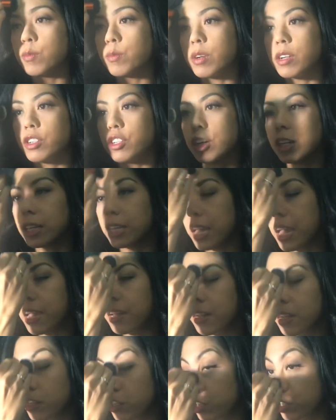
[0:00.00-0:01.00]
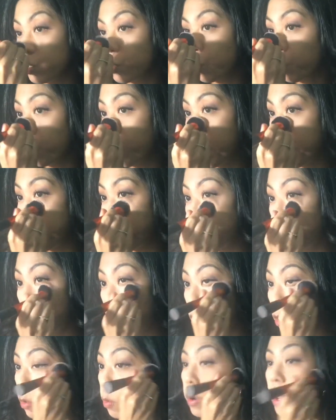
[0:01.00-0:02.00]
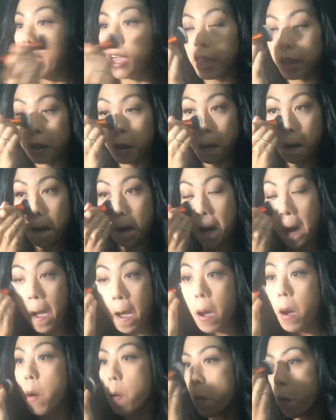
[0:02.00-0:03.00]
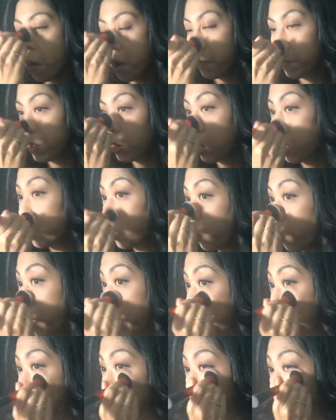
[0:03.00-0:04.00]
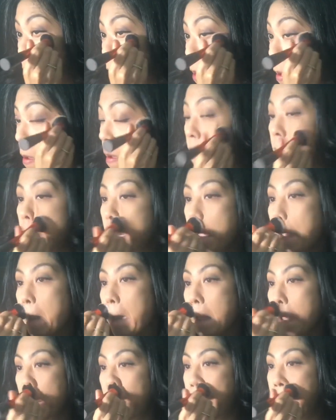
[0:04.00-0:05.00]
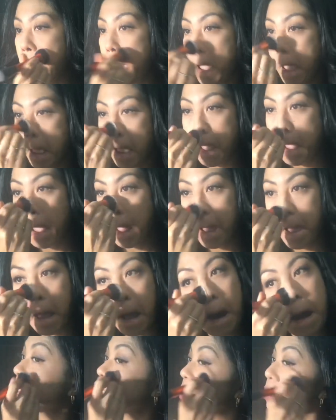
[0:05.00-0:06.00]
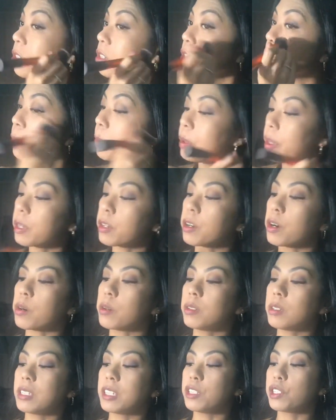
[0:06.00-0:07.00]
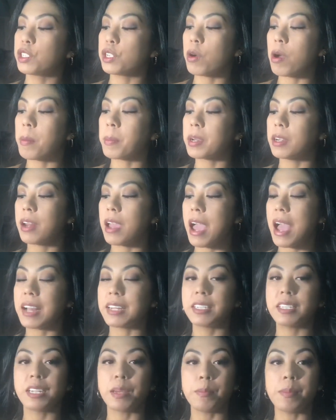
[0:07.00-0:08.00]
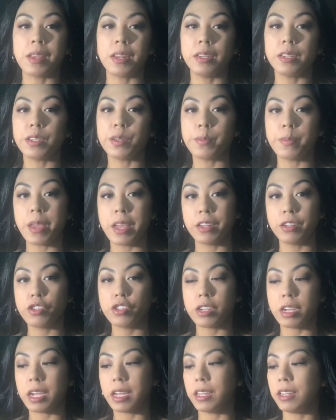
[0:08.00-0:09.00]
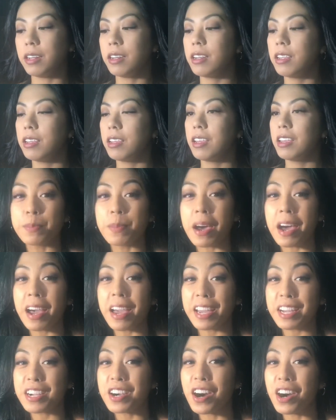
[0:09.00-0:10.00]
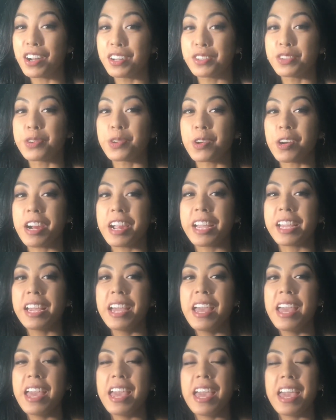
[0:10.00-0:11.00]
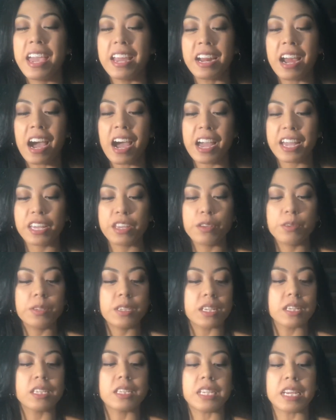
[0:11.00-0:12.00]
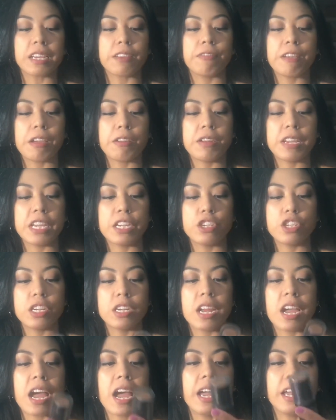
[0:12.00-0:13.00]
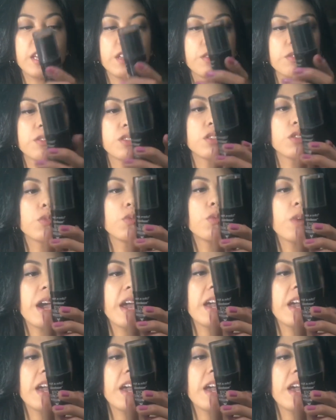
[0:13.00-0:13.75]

brush again and just wipe it all away. Wipe it all away, honey. Still look a bit ghosty, so I'm gonna add some dimension by contouring. And I use a stick foundation. I use the Wet